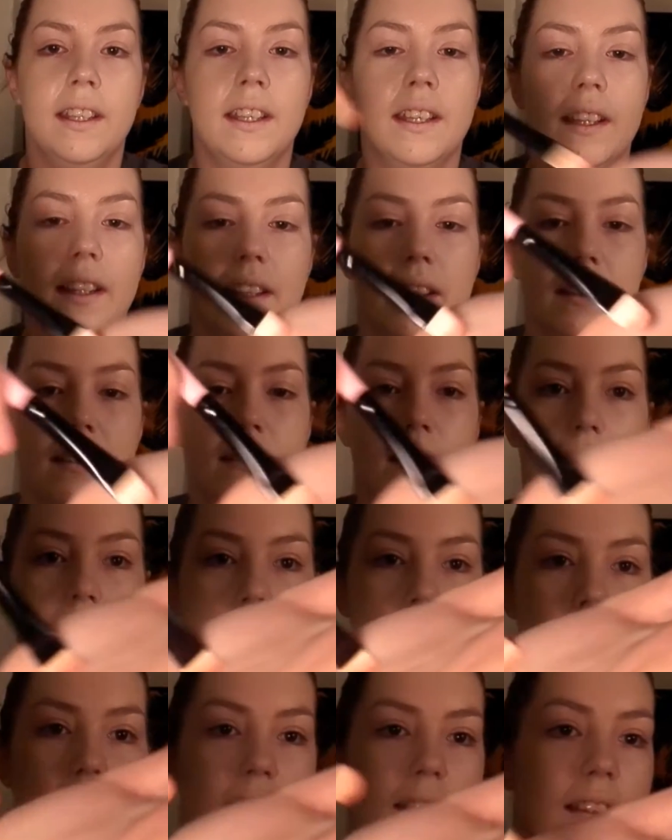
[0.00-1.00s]
And it
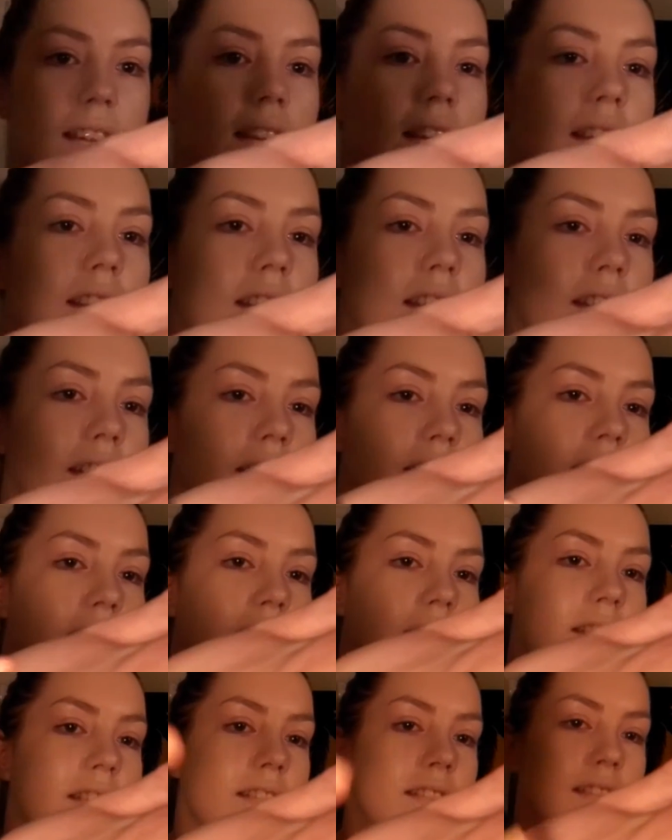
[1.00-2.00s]
you
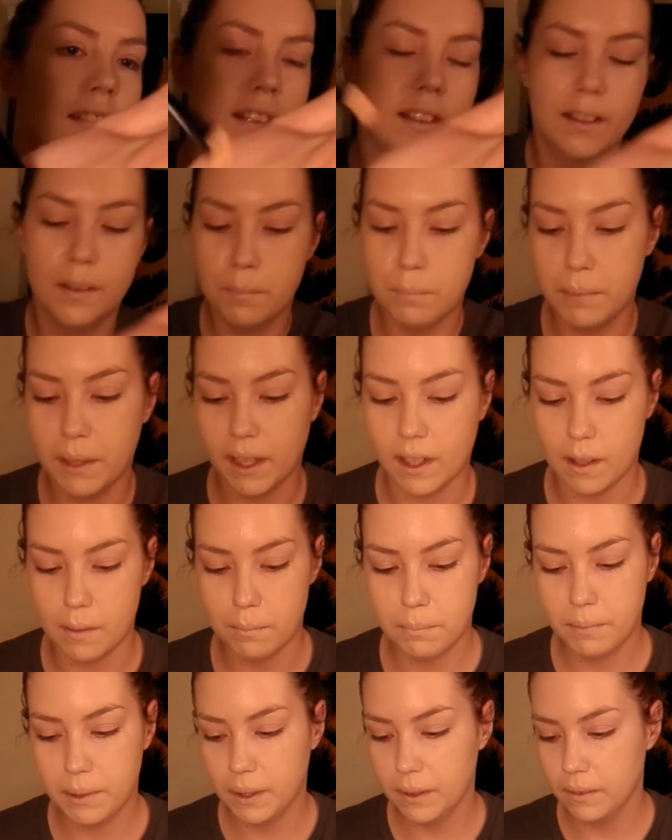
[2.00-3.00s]
can pick
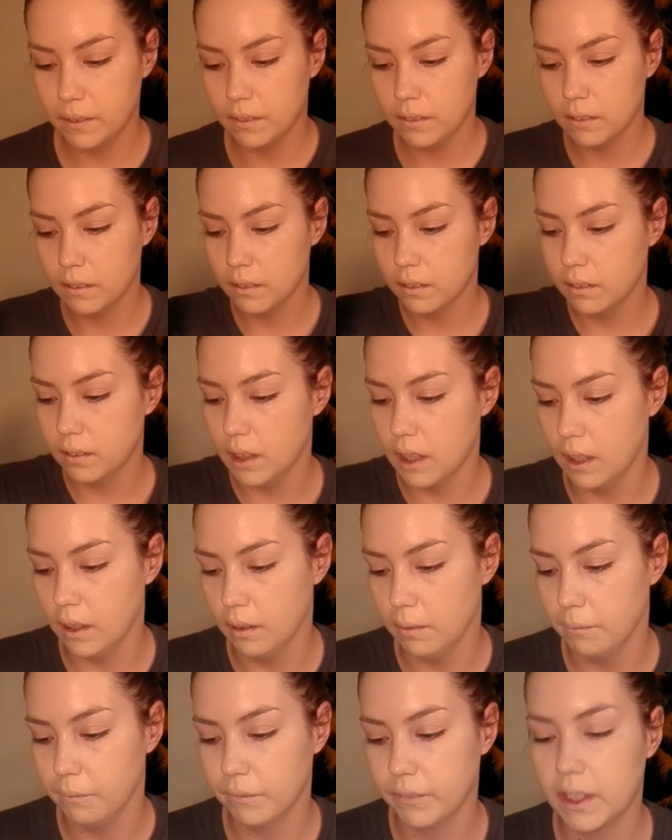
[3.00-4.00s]
up
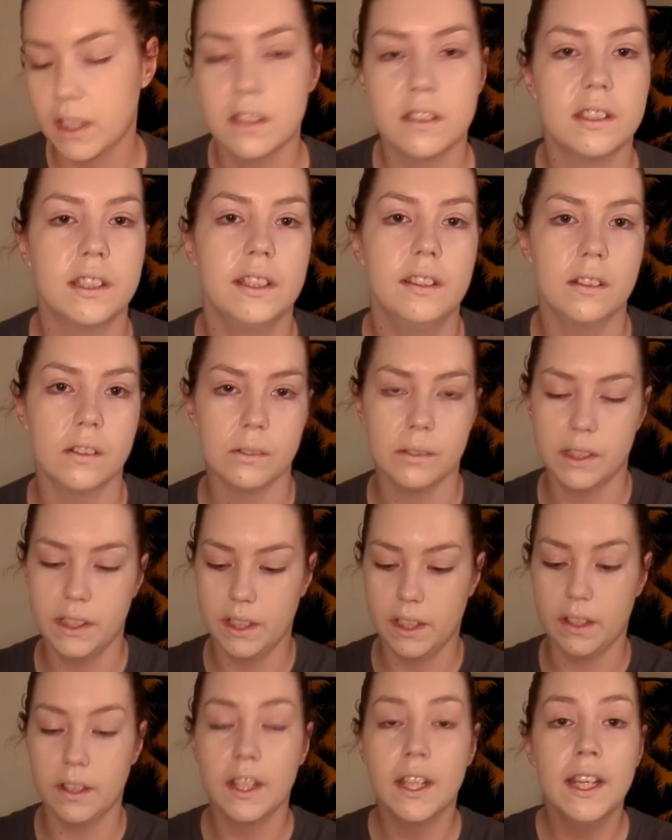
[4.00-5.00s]
concealer really
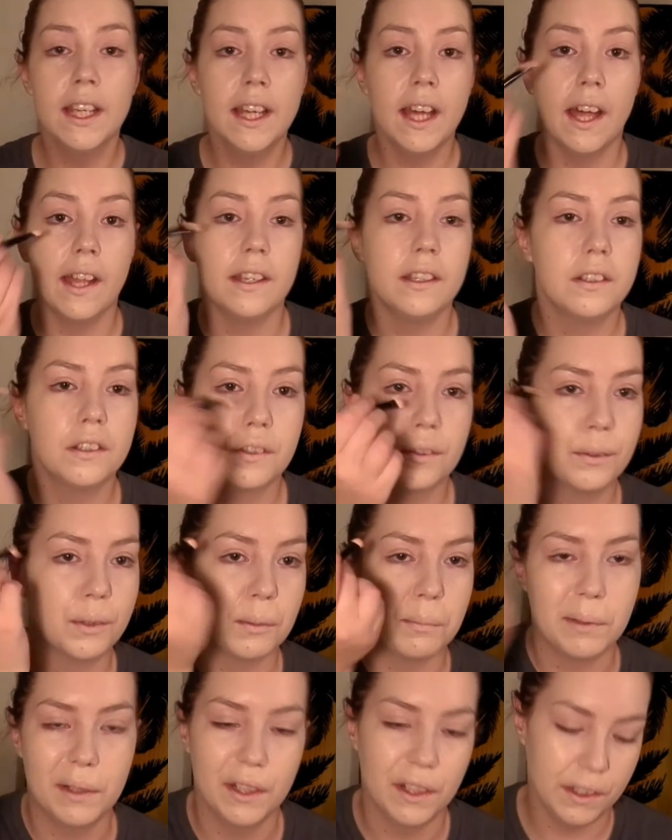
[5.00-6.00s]
good. And you just want to
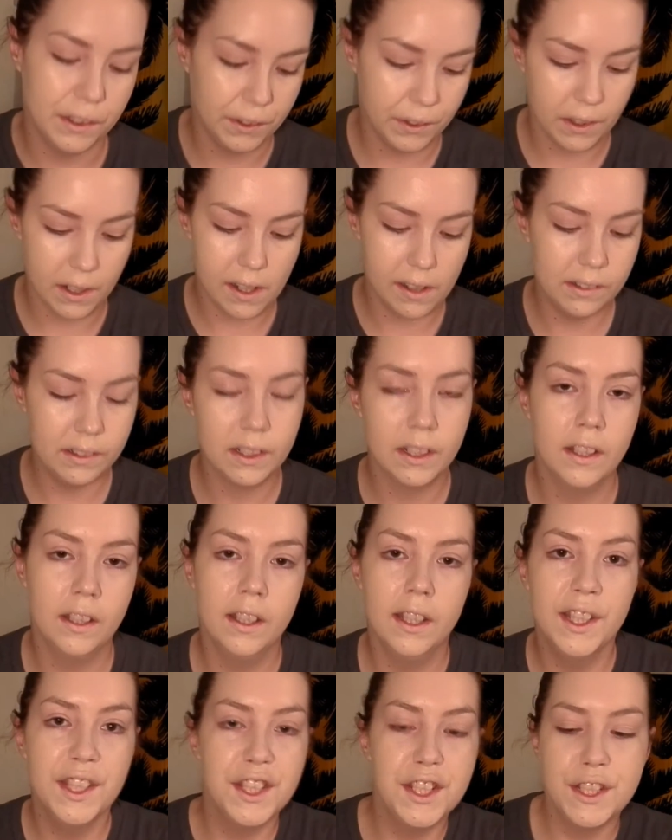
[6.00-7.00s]
put it under your eyes.
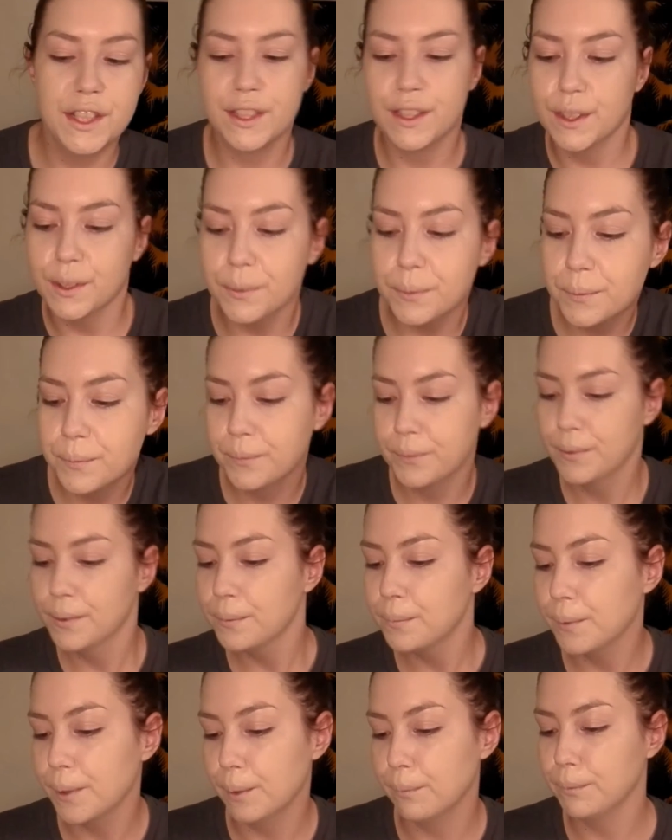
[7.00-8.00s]
So
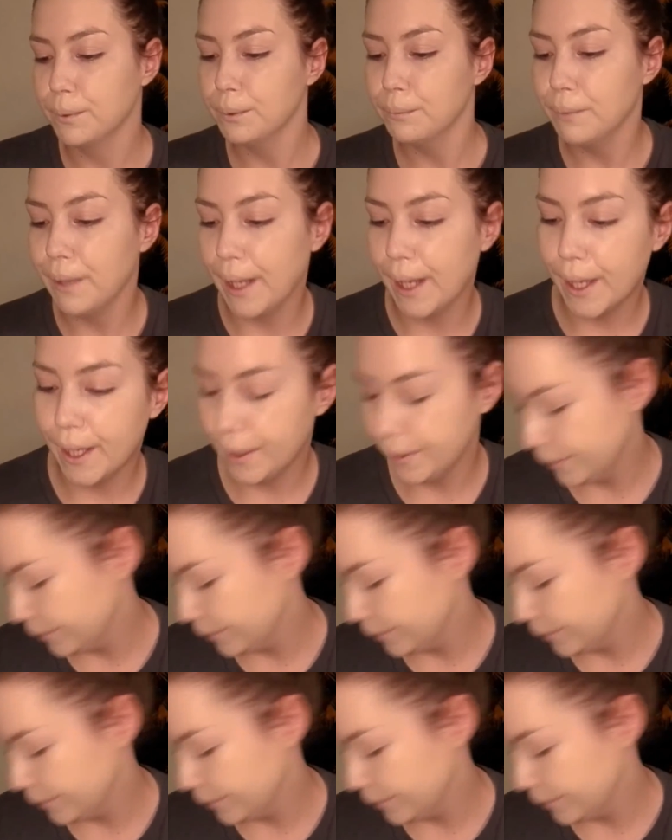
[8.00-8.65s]
we're going to do that.